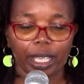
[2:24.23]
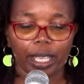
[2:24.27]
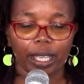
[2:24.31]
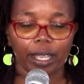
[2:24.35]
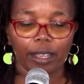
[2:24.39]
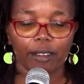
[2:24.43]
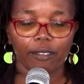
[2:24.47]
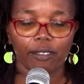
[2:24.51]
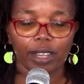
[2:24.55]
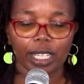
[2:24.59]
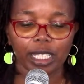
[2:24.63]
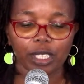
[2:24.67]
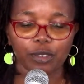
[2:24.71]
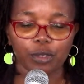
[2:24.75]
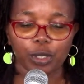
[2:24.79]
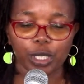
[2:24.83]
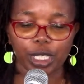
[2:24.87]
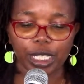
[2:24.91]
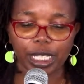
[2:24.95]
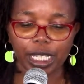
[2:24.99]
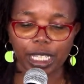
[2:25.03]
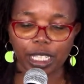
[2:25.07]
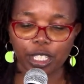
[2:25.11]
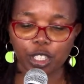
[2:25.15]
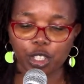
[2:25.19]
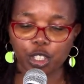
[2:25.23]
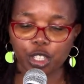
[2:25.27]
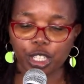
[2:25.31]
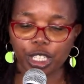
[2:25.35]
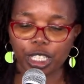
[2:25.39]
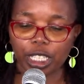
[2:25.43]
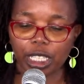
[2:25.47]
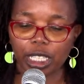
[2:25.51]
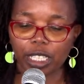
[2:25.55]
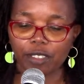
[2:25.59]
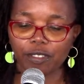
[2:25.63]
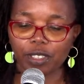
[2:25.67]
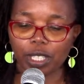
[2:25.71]
verse 14, she
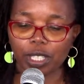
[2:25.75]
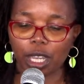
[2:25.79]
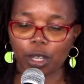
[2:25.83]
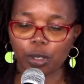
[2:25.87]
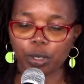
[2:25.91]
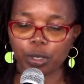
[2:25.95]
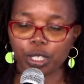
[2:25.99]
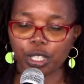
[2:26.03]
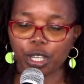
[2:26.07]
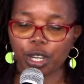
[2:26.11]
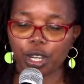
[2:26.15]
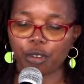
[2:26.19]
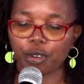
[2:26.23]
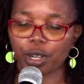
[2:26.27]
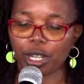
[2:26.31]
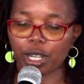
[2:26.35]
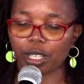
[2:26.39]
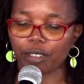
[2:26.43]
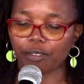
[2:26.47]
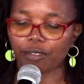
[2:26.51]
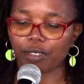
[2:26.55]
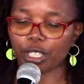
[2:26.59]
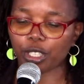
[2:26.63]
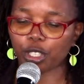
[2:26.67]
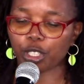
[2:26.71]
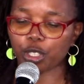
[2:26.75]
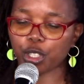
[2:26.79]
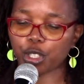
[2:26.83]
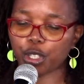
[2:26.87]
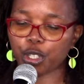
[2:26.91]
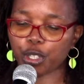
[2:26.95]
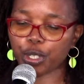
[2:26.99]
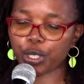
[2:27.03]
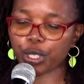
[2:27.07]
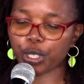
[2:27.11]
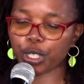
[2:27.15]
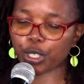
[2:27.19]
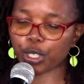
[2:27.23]
gives out relevant
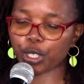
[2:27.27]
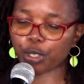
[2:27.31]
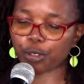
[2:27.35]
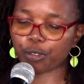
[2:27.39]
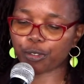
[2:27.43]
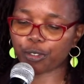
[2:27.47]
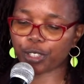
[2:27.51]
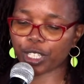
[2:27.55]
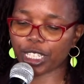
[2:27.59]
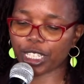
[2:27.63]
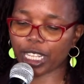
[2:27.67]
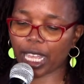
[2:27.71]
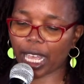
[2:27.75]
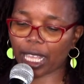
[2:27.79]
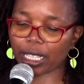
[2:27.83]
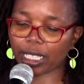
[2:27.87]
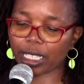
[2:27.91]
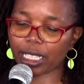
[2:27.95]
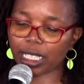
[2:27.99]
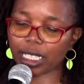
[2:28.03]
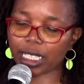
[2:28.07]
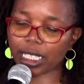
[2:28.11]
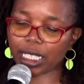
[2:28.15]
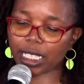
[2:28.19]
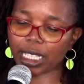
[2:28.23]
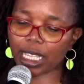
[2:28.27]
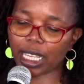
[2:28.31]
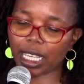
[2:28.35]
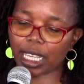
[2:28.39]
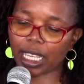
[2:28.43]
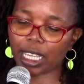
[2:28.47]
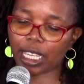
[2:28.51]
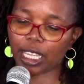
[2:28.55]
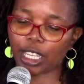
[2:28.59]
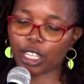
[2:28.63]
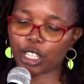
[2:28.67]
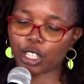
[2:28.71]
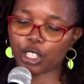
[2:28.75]
truth to feed others.
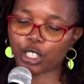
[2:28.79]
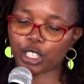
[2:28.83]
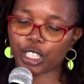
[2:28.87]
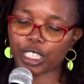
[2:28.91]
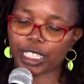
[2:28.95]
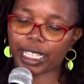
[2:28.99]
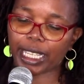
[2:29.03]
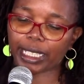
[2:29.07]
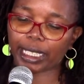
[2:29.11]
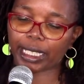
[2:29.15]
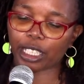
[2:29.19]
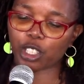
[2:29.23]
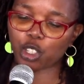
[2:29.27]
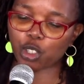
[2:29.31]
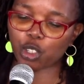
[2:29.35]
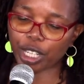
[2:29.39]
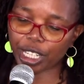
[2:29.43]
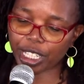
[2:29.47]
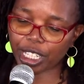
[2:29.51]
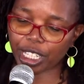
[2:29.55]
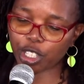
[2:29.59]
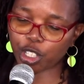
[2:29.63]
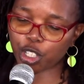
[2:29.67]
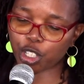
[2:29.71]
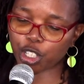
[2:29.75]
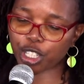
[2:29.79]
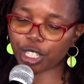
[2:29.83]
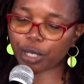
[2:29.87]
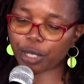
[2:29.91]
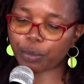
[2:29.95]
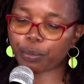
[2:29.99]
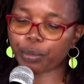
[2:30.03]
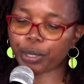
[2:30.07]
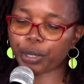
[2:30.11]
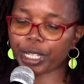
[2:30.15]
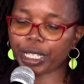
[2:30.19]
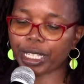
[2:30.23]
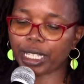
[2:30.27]
She's like a trading ship
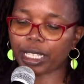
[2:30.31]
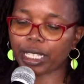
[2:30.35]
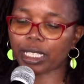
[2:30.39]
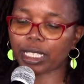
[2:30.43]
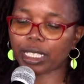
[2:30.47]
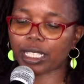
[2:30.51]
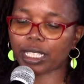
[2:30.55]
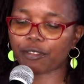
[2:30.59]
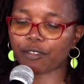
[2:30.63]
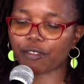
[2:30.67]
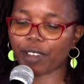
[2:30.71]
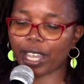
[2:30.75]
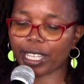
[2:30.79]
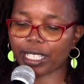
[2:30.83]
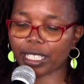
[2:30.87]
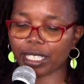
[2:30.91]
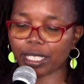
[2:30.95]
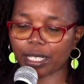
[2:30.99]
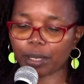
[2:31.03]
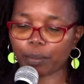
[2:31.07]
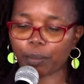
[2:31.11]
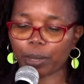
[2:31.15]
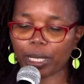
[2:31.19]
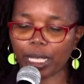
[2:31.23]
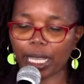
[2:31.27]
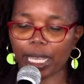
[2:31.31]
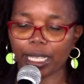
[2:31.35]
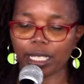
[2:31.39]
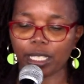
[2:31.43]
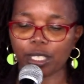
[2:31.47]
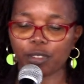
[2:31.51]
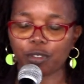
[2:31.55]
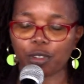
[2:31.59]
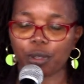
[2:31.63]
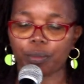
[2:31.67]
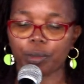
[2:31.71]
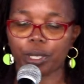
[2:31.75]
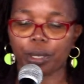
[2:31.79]
bringing divine supplies
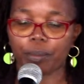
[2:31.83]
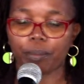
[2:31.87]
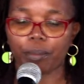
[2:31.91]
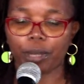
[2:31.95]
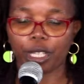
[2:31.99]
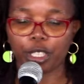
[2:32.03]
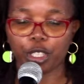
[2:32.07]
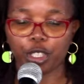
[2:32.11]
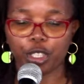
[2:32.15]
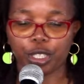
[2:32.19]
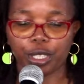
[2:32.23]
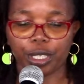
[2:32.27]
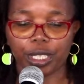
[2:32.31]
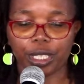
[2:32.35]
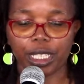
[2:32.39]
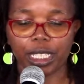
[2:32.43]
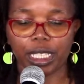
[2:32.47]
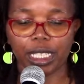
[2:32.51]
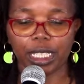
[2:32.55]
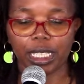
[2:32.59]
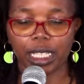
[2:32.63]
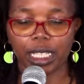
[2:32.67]
from the merchant.